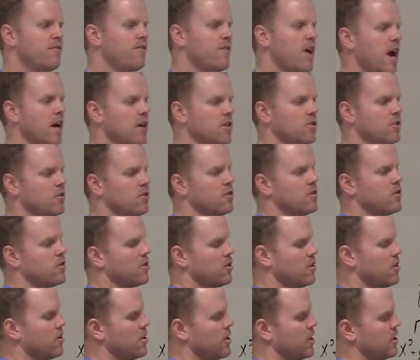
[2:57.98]

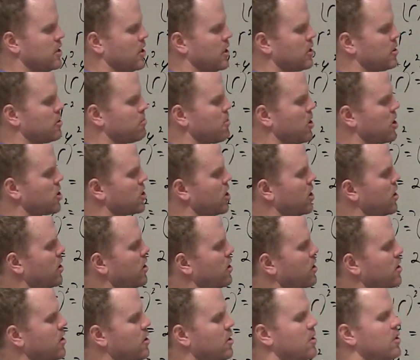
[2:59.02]
factor this expression,
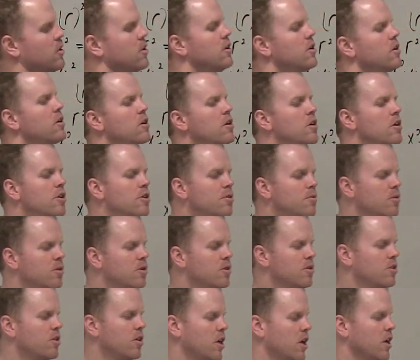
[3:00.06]
we're
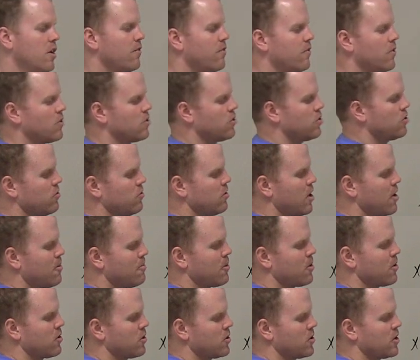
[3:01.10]
looking for
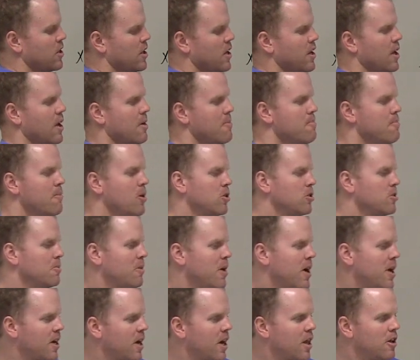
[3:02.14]
numbers that
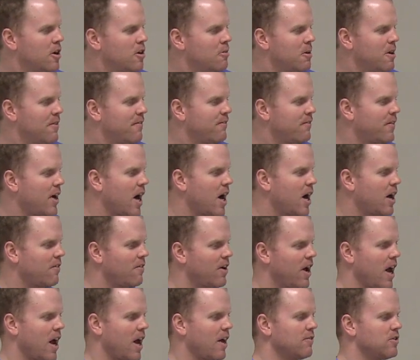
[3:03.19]
multiply together to be 5
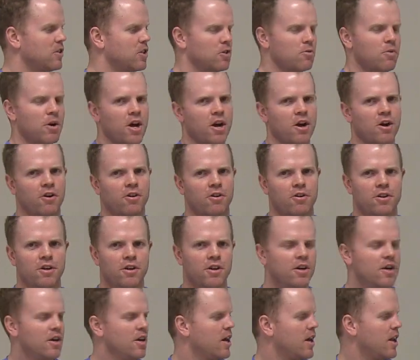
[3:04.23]
halves squared
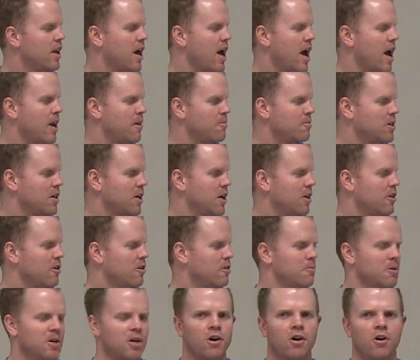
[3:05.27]
and add up together
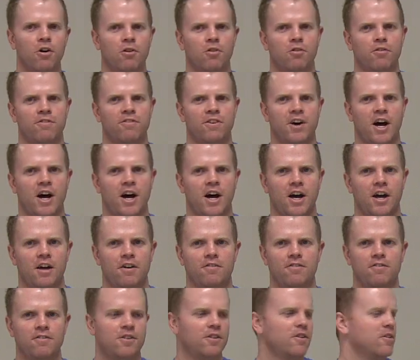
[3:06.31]
to be a whole
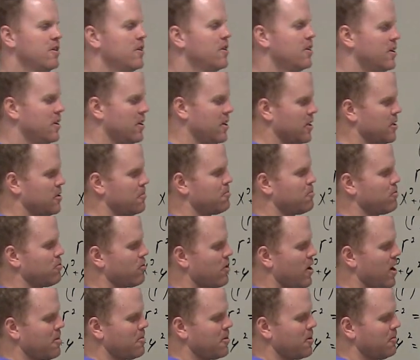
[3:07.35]
5. That's
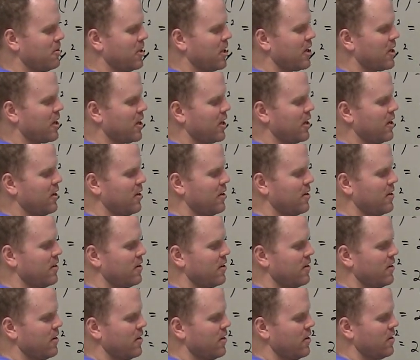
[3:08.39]
probably
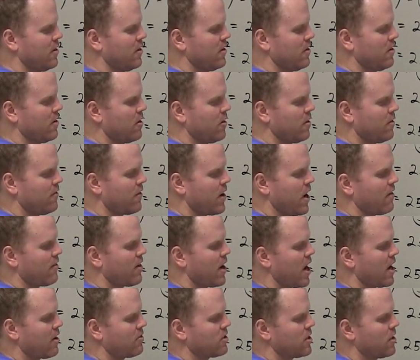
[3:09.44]
5
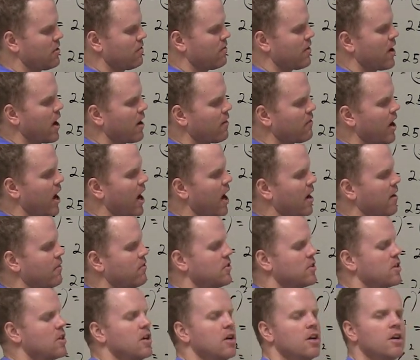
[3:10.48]
halves and 5
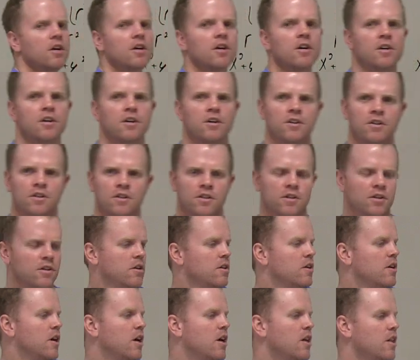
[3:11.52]
halves.
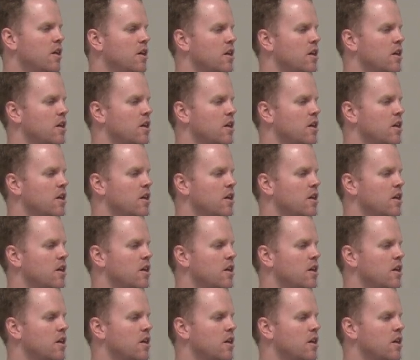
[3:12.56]
And